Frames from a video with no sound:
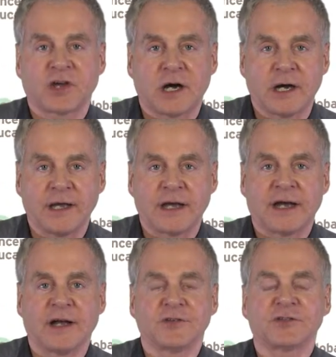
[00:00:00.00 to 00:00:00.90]
high
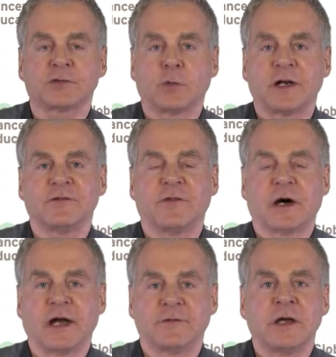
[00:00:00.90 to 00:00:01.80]
as
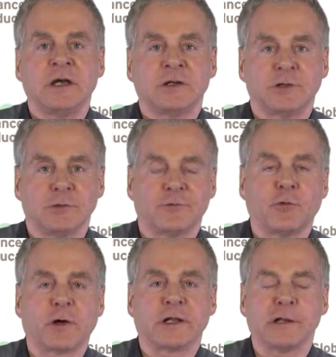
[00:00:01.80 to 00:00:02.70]
25 to
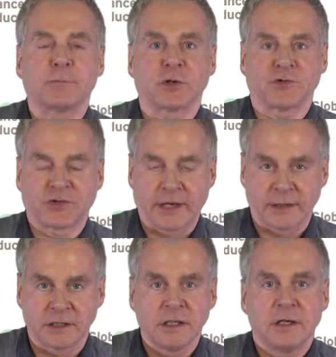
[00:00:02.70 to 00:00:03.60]
40
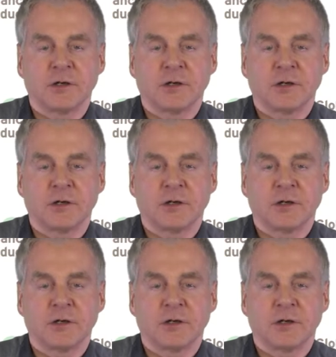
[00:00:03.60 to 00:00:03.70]
percent.